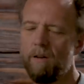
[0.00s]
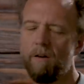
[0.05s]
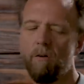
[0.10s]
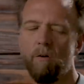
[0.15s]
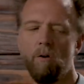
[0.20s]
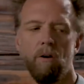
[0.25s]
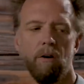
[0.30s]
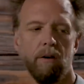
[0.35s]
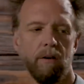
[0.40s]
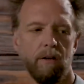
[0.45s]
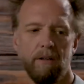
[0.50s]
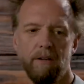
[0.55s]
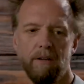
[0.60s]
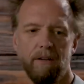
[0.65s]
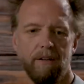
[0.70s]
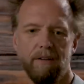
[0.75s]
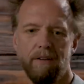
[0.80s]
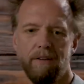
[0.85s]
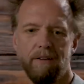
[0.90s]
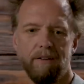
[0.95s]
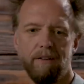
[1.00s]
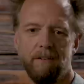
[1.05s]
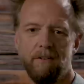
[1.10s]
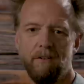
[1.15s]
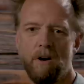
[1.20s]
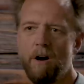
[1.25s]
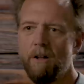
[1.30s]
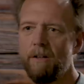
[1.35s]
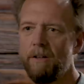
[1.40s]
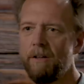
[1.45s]
You know, or
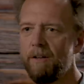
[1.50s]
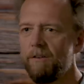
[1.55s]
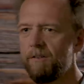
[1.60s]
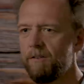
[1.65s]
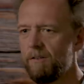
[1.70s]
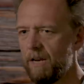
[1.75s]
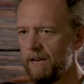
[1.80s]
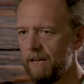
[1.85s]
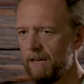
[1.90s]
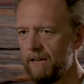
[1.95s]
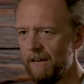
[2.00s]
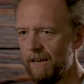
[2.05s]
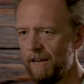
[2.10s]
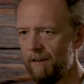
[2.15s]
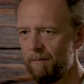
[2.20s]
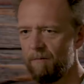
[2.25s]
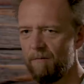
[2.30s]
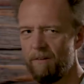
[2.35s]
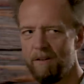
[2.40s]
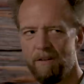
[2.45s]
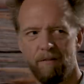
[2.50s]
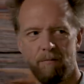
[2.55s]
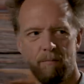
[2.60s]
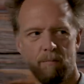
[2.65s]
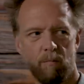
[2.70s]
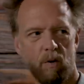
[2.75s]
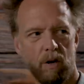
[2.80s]
dolly, Steadicam.